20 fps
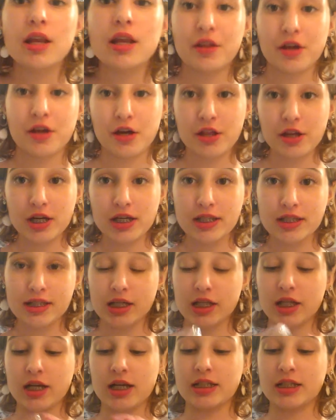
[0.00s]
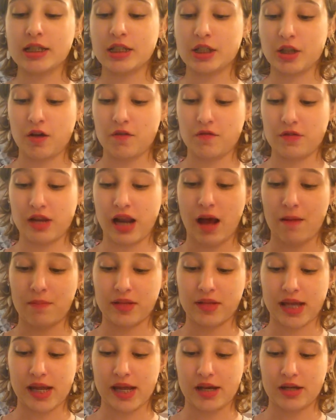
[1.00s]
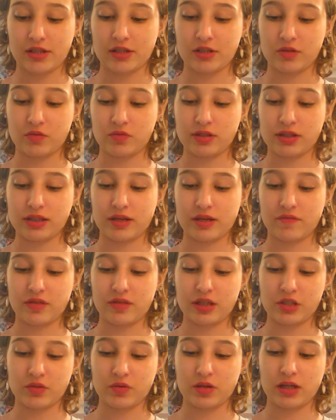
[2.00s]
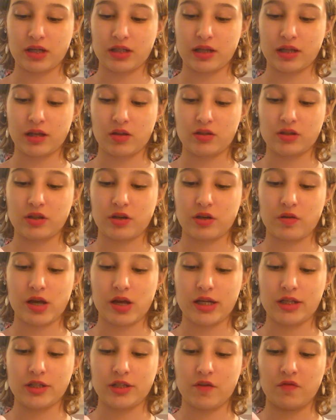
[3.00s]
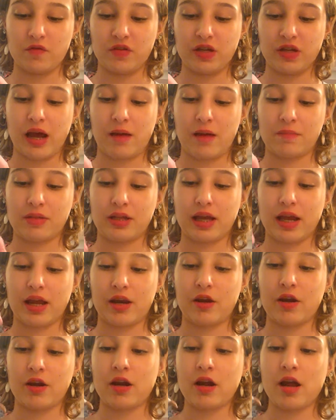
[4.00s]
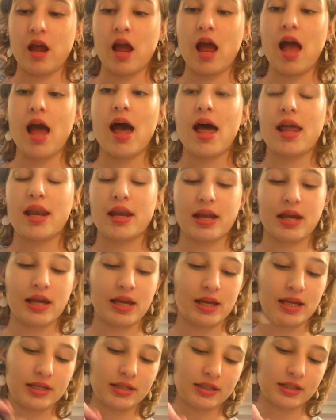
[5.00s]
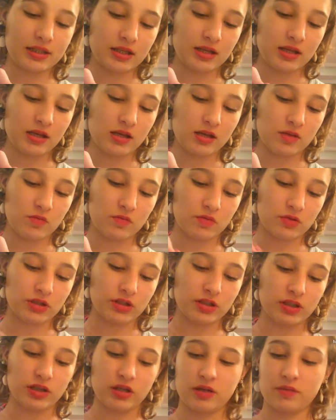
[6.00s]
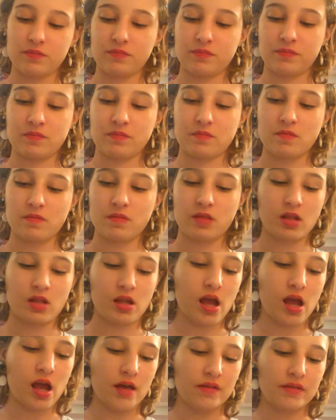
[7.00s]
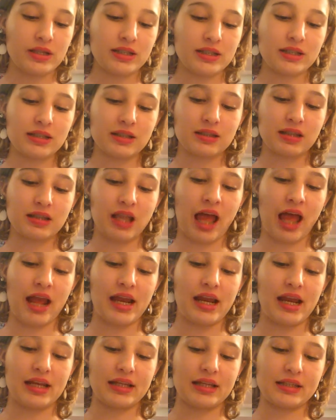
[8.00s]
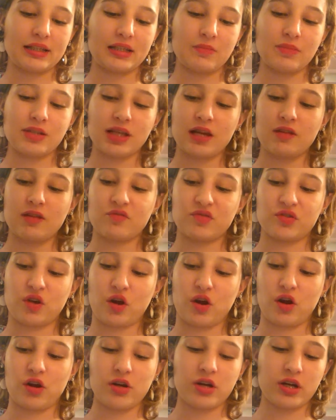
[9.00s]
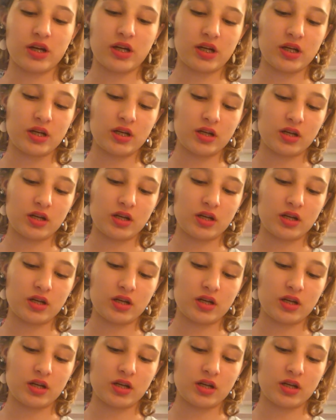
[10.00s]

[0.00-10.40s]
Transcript: Now, the other concealer is a doe foot applicator. So, we'll see if this one is also a doe foot applicator. And it is. And we're just going to this is light and it seems kind of dark.